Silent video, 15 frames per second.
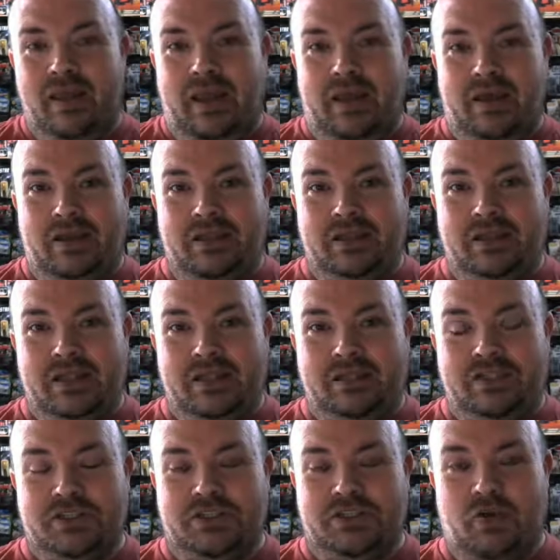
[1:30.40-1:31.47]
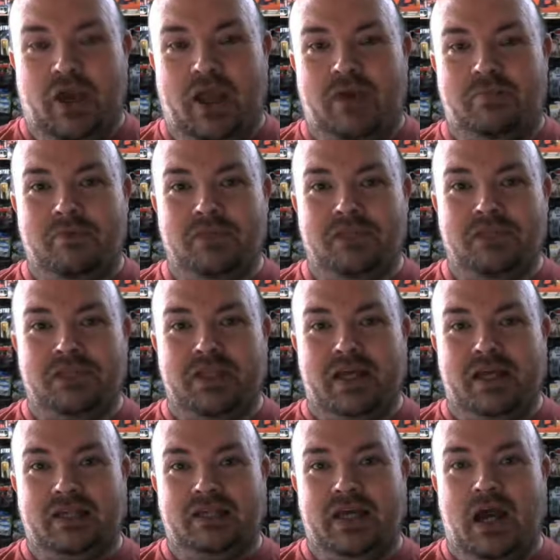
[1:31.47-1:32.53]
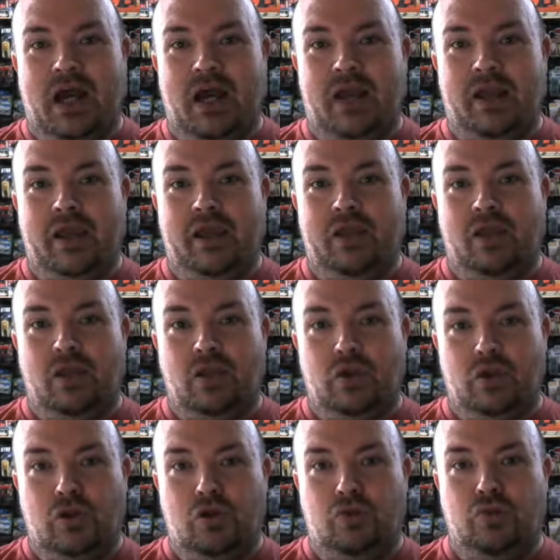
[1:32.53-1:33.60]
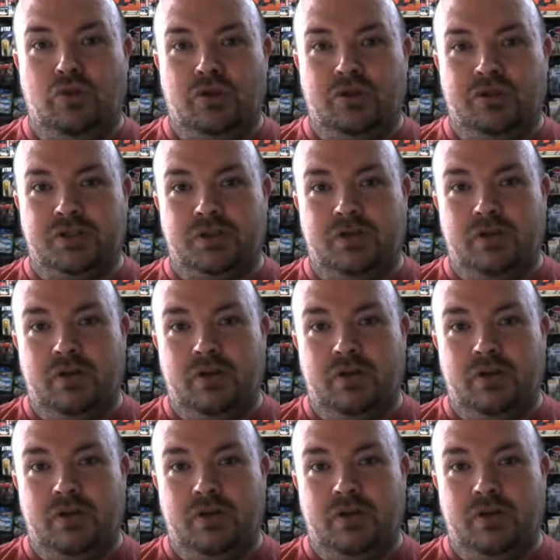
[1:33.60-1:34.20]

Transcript: And it just so happens that I loaned